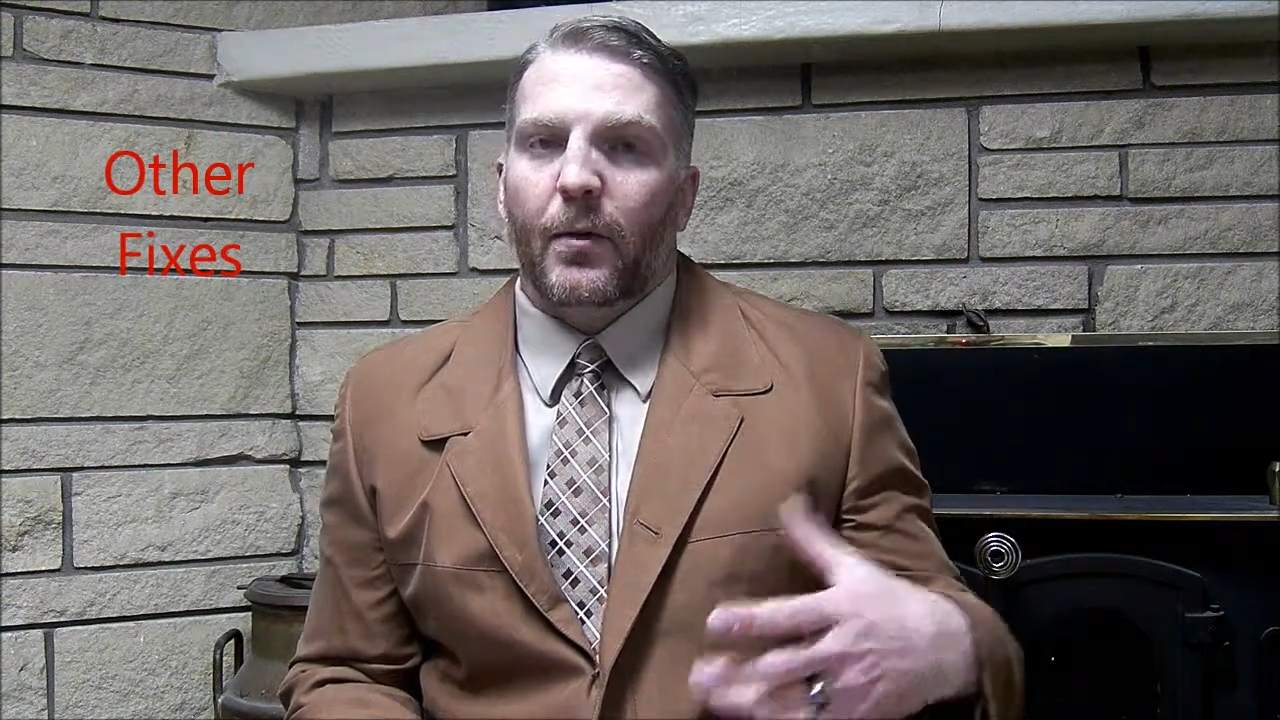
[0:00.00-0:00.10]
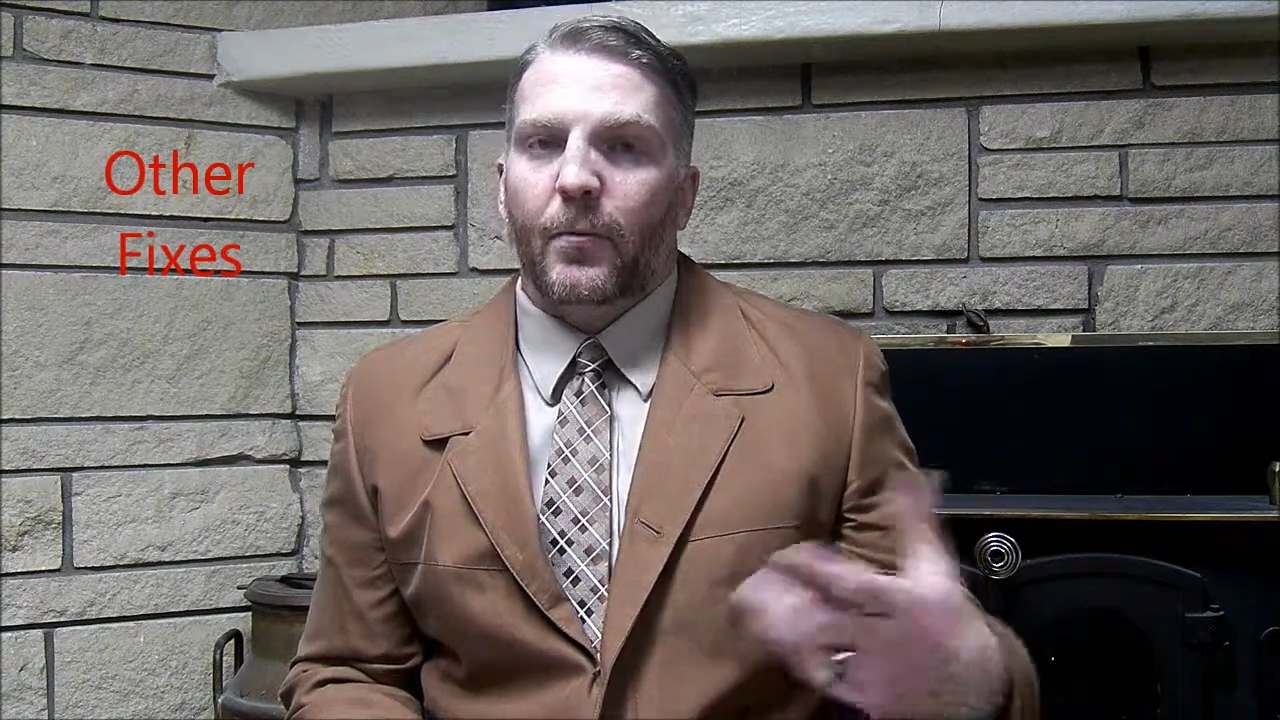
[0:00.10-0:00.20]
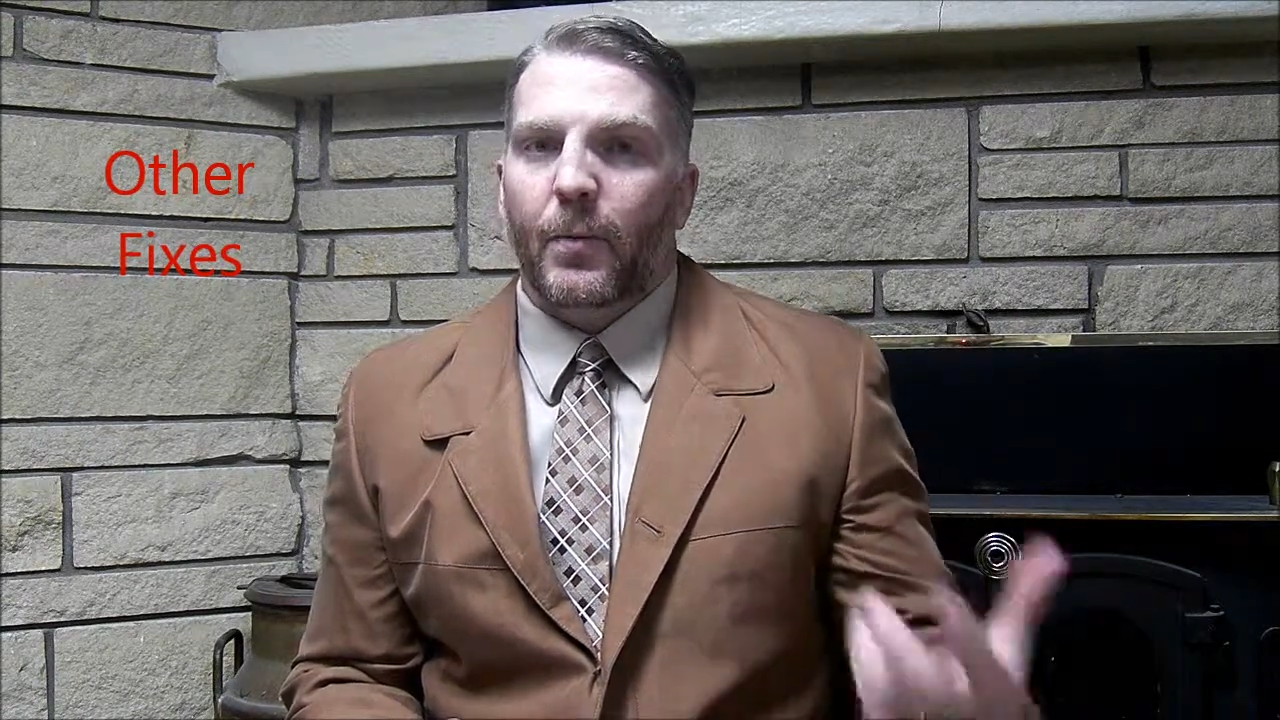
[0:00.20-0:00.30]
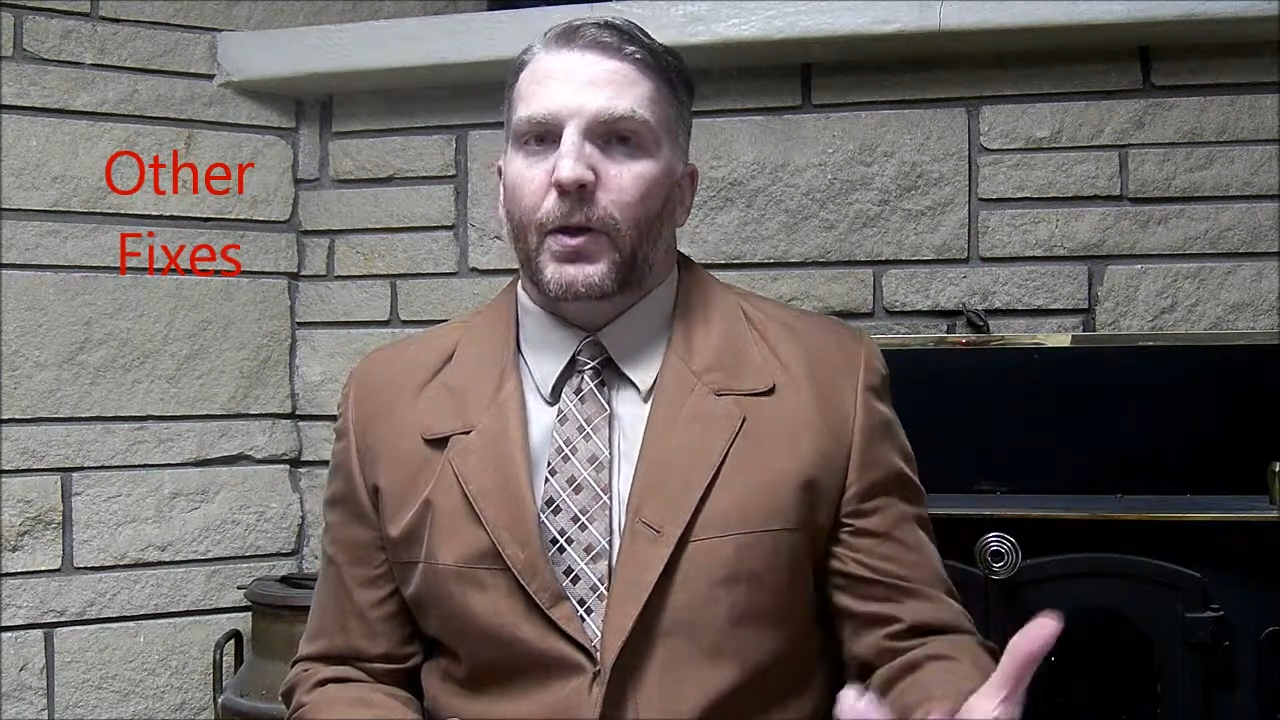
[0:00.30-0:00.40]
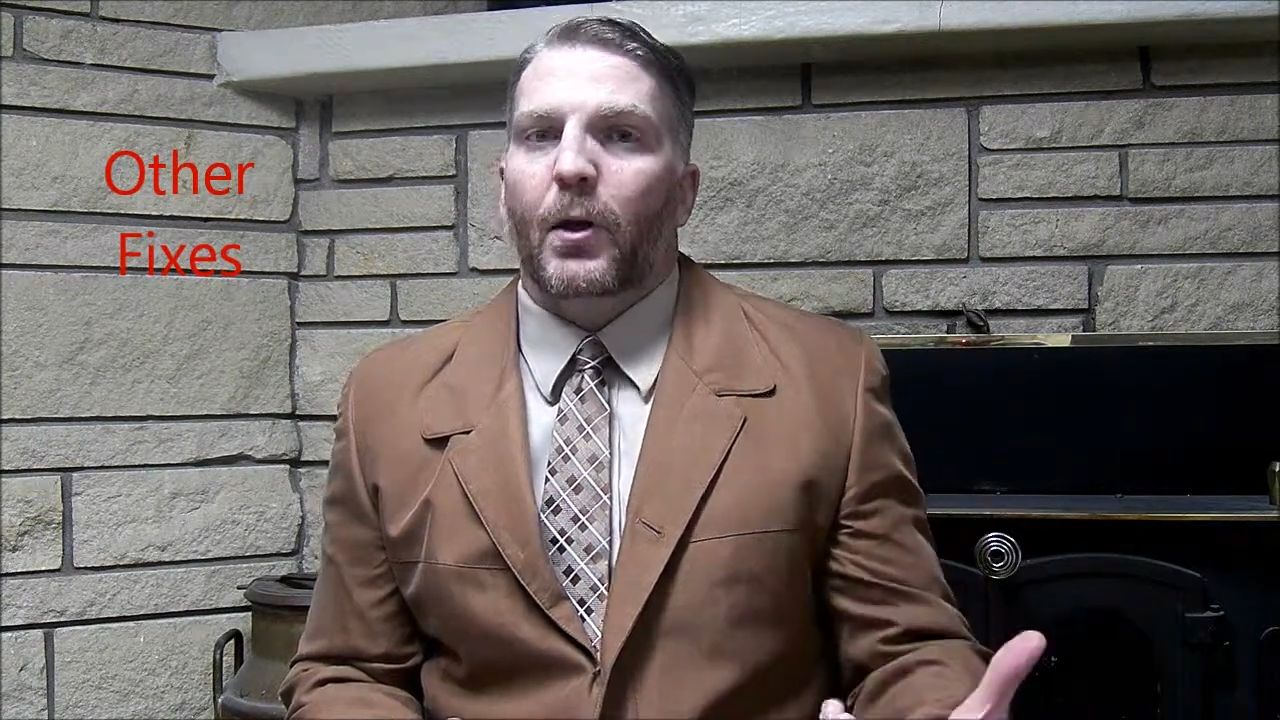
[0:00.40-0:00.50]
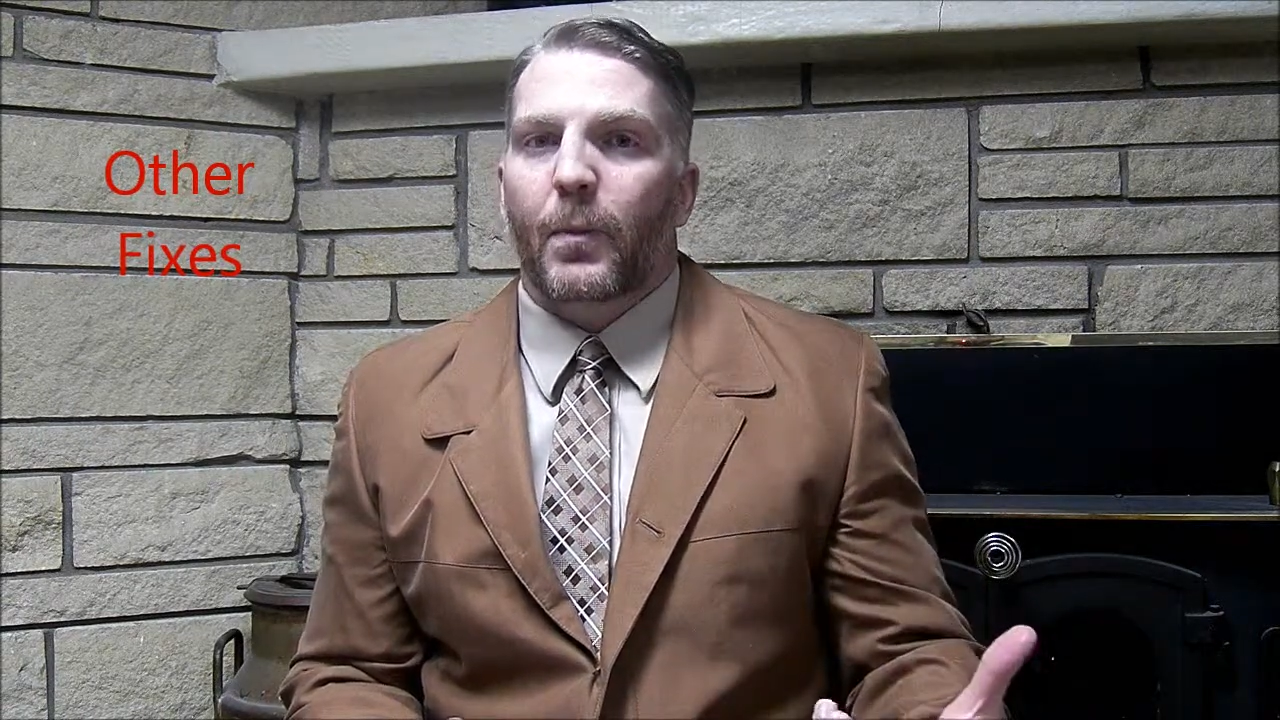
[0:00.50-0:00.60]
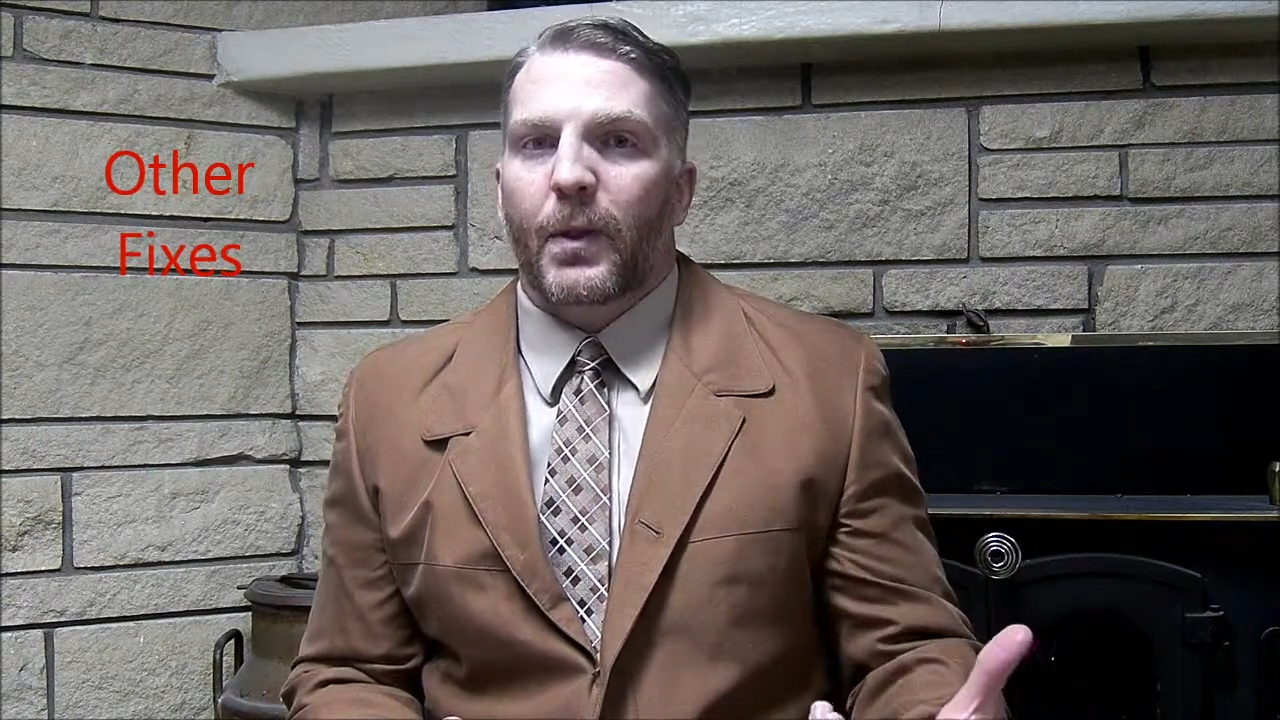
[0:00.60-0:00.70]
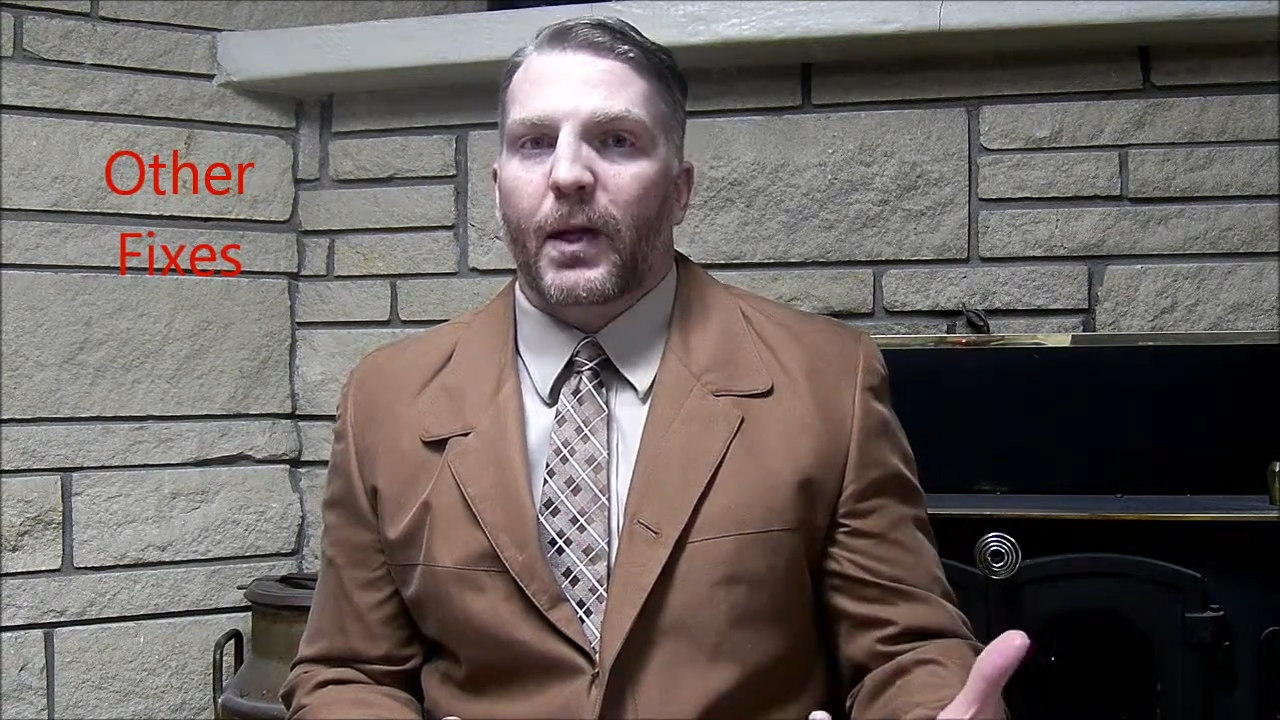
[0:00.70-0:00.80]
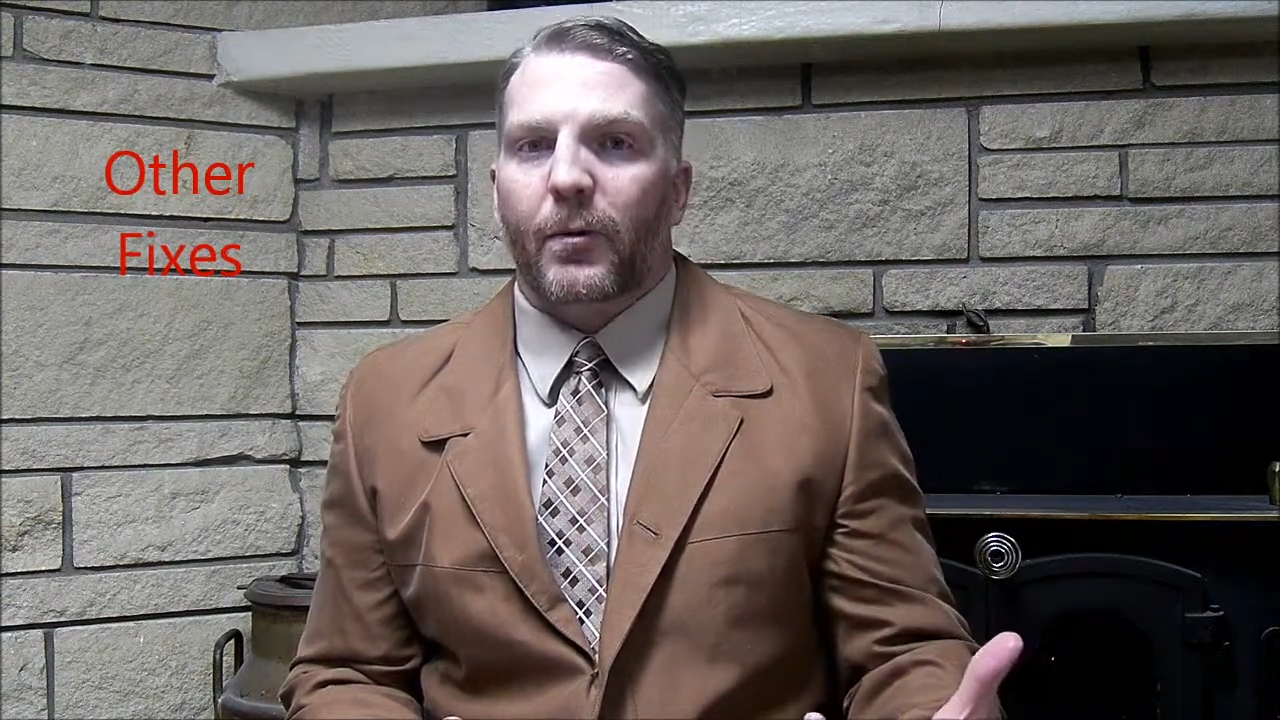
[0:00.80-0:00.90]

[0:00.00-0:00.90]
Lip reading: reopen that